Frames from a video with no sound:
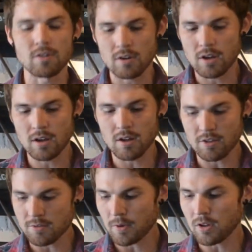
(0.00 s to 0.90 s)
or a
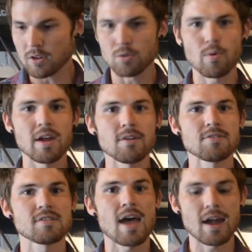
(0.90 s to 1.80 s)
small array of
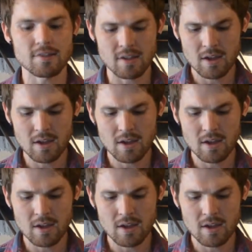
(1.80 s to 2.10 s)
snacks,